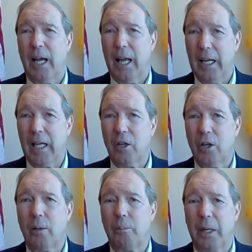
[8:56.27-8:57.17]
and it
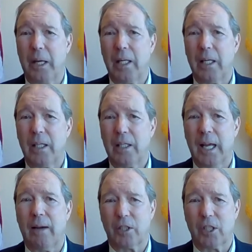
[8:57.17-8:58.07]
could be
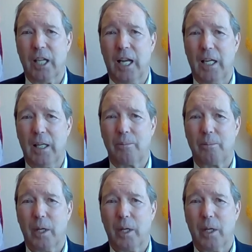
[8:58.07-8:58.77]
devastating.